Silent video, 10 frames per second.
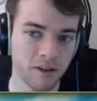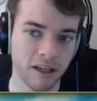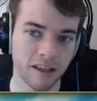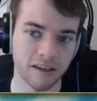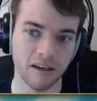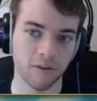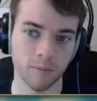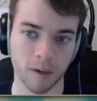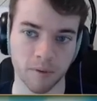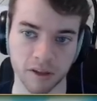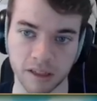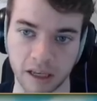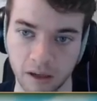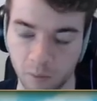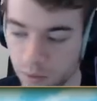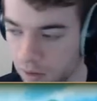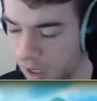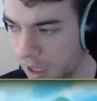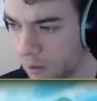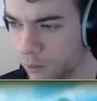I'm doing anything tonight for my birthday. We're,
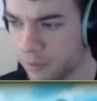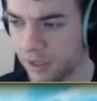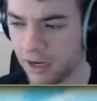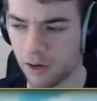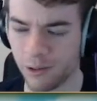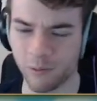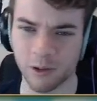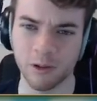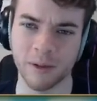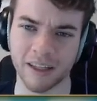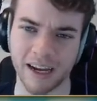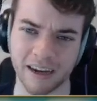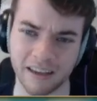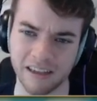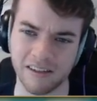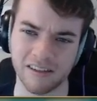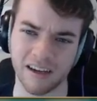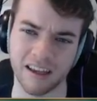uh, we're planning on going for Lou Malnati's,